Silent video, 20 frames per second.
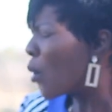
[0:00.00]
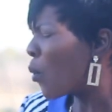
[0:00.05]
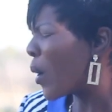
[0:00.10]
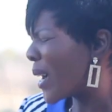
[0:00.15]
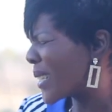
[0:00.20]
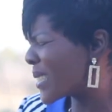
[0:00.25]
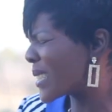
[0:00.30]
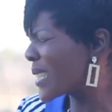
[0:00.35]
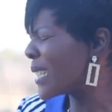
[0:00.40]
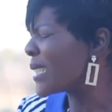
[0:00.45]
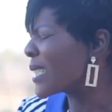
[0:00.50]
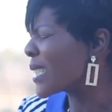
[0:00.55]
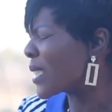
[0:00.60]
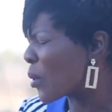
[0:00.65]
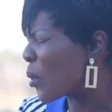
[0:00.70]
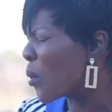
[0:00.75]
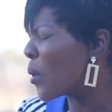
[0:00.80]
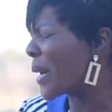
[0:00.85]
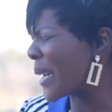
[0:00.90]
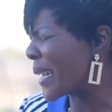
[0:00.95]
Was
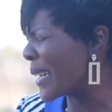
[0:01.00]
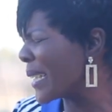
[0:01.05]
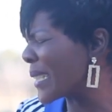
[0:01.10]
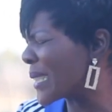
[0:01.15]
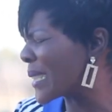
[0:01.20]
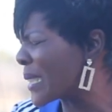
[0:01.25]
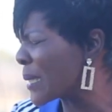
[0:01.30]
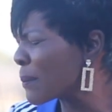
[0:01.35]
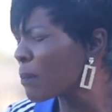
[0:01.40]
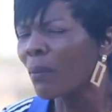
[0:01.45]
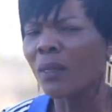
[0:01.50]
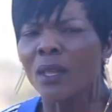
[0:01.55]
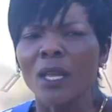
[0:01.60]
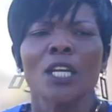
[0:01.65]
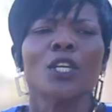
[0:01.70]
it correct?